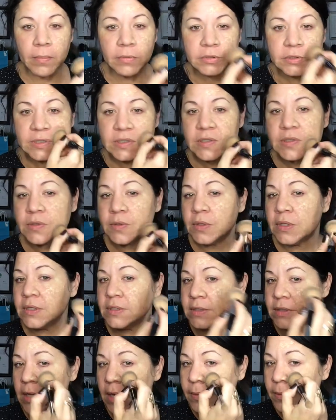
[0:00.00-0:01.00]
We'll just do
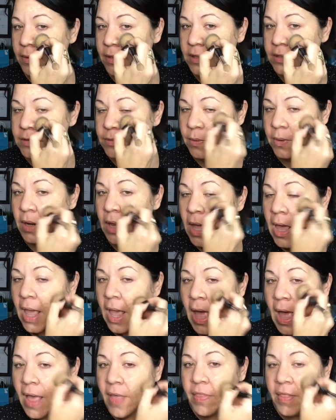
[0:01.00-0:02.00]
this side with this one.
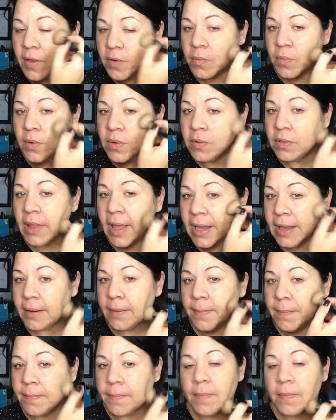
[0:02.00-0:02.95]
And then real light.